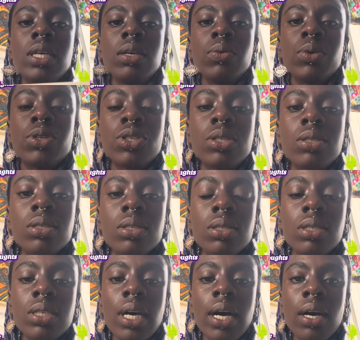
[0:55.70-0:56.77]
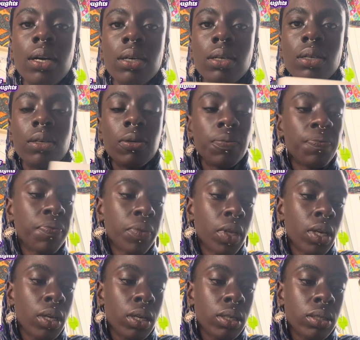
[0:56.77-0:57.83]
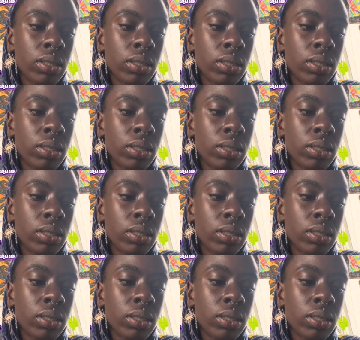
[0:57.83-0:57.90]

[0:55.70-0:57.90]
which is the star. It